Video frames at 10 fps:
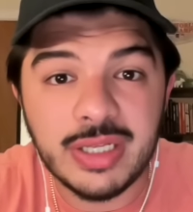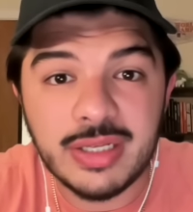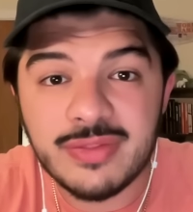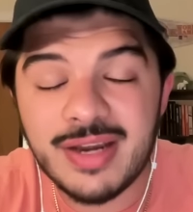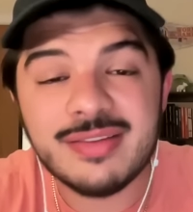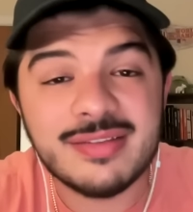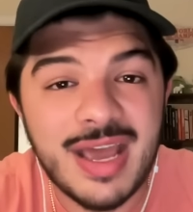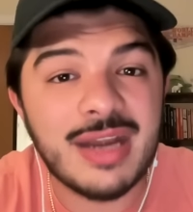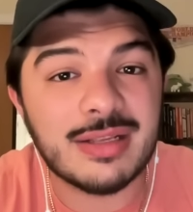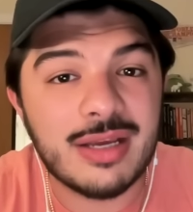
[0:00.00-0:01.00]
A's. That is
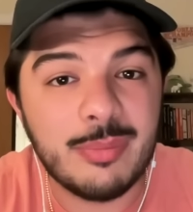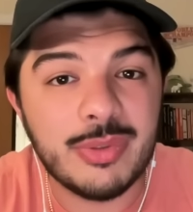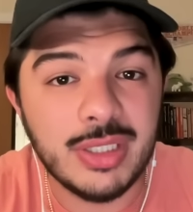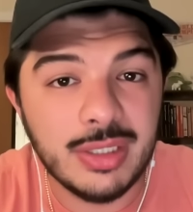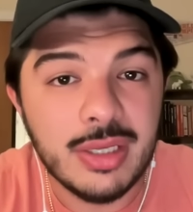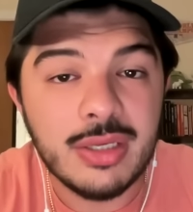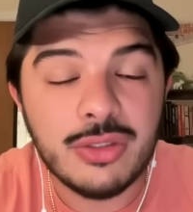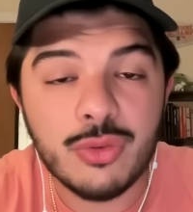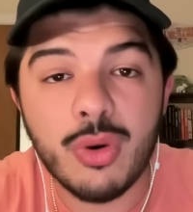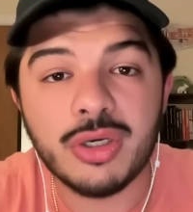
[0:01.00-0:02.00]
not company
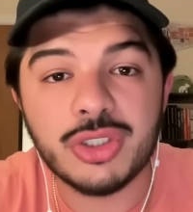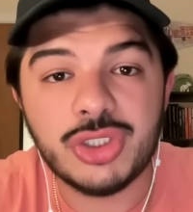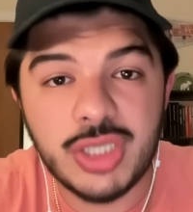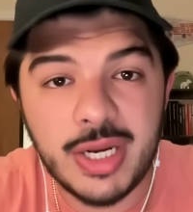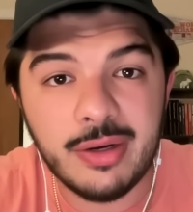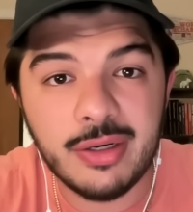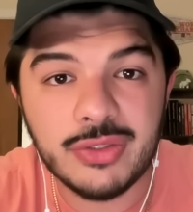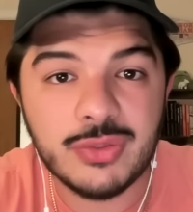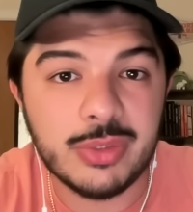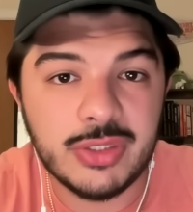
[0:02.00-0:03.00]
you want to share in
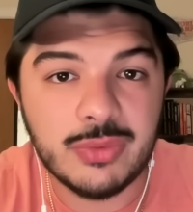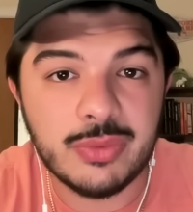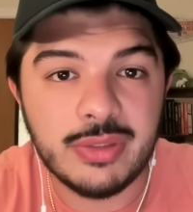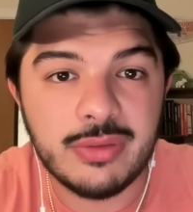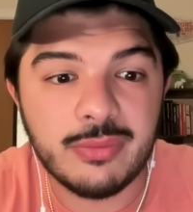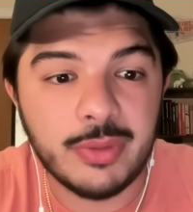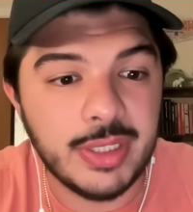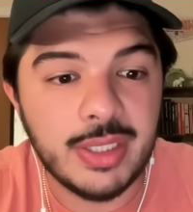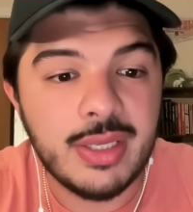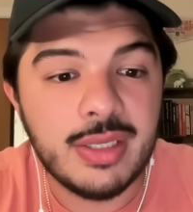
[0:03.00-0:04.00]
2023.